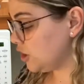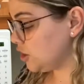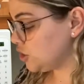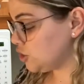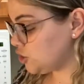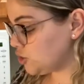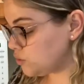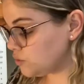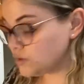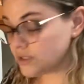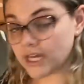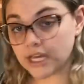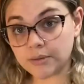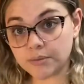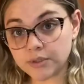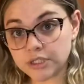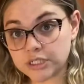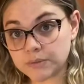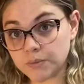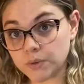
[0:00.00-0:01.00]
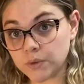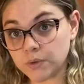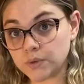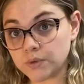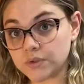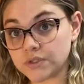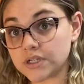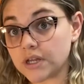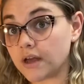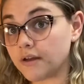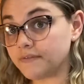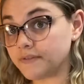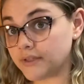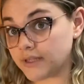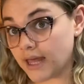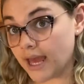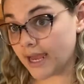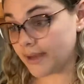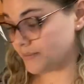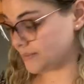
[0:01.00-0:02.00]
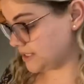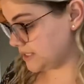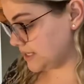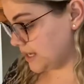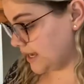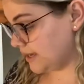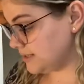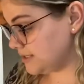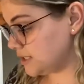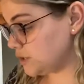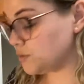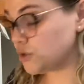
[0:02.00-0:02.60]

2 tablespoons of lime zest, which